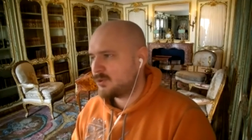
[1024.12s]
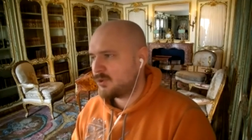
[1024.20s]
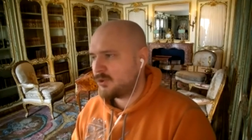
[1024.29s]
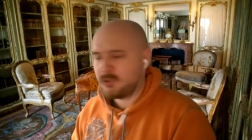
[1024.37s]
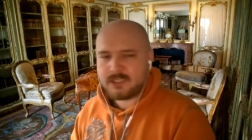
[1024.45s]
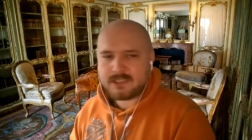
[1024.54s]

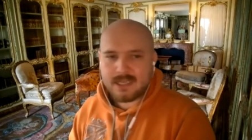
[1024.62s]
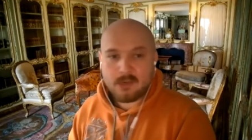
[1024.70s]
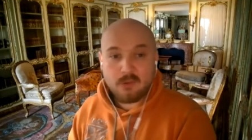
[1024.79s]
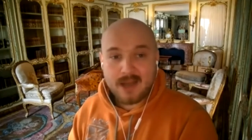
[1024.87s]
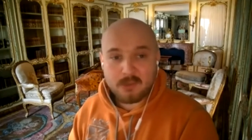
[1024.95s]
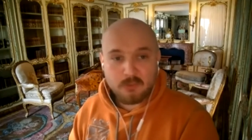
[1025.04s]
you need
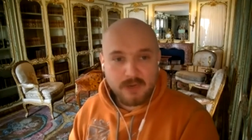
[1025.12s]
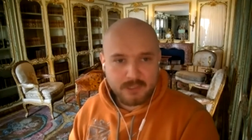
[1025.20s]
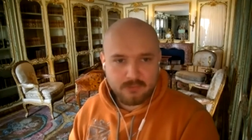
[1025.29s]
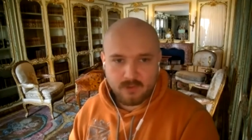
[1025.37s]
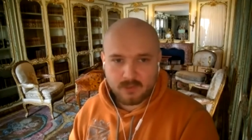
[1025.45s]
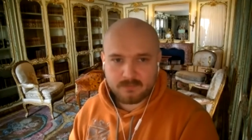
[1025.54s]
a one week
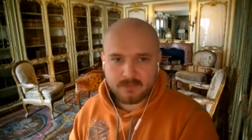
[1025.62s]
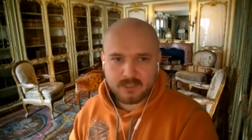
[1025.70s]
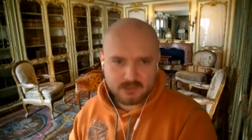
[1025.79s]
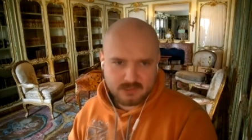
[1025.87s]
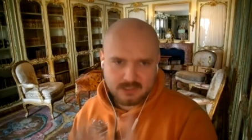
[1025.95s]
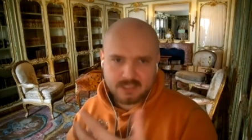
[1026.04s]
for it
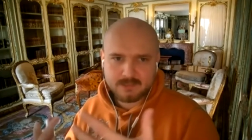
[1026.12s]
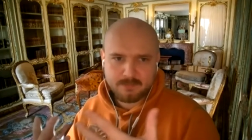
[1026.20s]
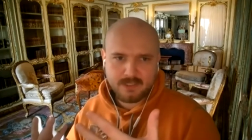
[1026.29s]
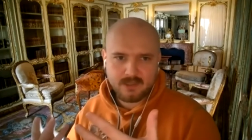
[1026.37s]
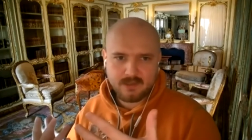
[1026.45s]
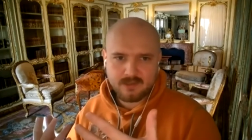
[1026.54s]
because let's
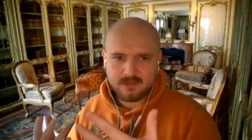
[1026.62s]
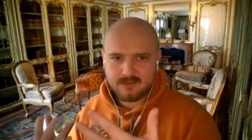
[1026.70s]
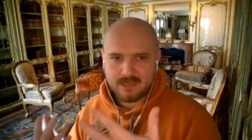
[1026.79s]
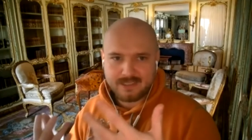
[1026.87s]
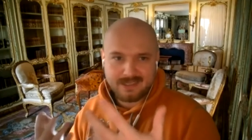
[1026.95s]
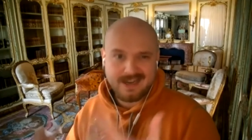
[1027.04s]
be
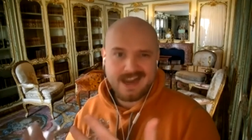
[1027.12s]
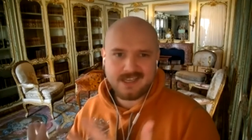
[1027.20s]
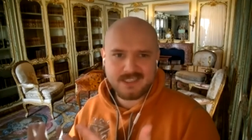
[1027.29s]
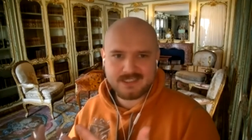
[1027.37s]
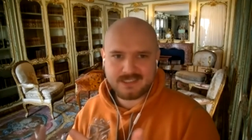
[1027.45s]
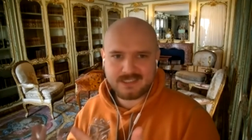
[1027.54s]
like
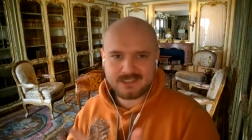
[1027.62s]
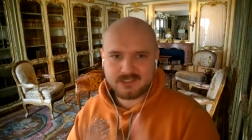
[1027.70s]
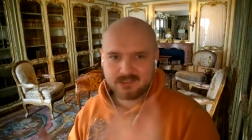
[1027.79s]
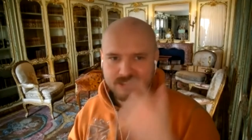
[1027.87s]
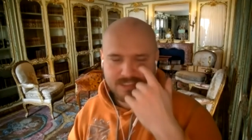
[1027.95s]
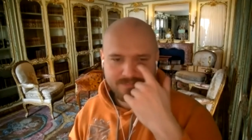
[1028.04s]
realistic. It's
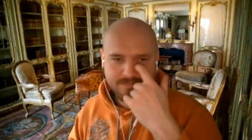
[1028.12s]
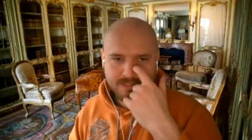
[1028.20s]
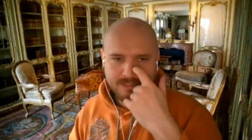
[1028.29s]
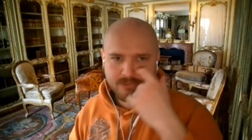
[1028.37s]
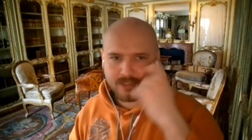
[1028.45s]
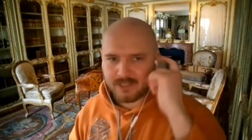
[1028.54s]
not something
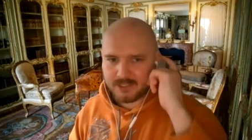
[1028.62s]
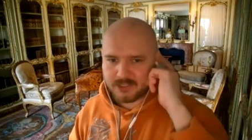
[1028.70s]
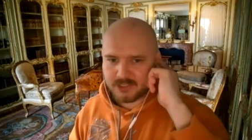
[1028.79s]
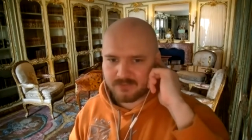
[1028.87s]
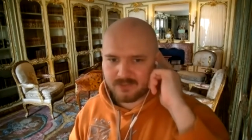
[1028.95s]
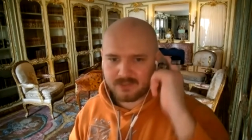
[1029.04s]
you can
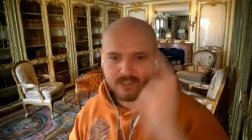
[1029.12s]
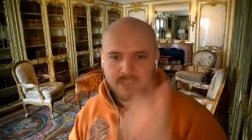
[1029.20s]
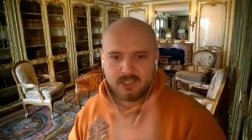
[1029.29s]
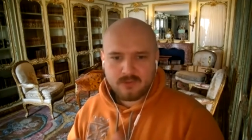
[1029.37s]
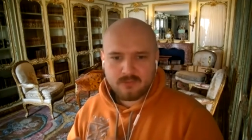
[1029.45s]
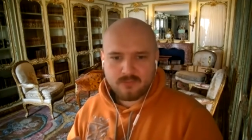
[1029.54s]
achieve in
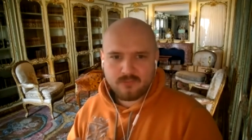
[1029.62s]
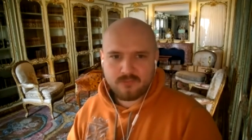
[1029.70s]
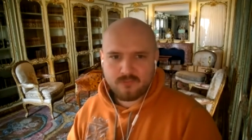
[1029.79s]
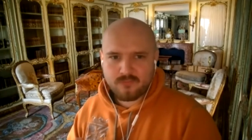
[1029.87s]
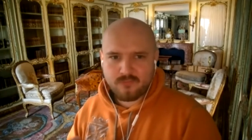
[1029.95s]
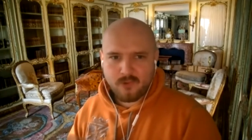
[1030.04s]

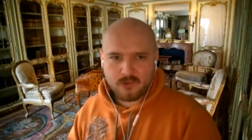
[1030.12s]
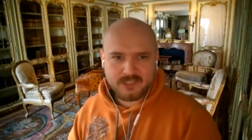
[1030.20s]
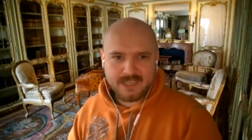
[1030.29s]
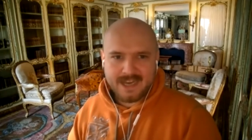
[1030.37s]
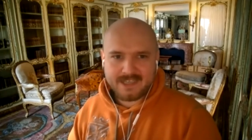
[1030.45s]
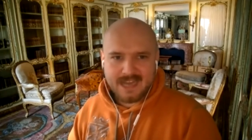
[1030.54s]

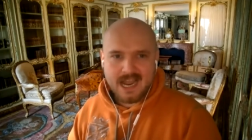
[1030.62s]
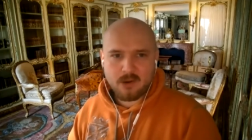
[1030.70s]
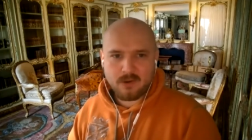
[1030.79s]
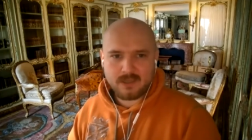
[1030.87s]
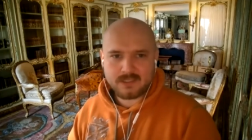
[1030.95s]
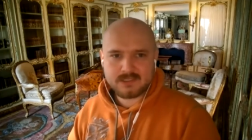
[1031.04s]
48
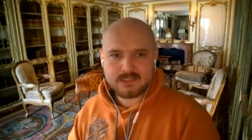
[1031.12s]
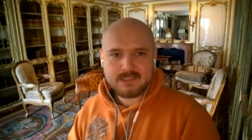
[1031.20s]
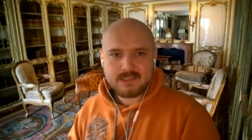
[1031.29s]
hours.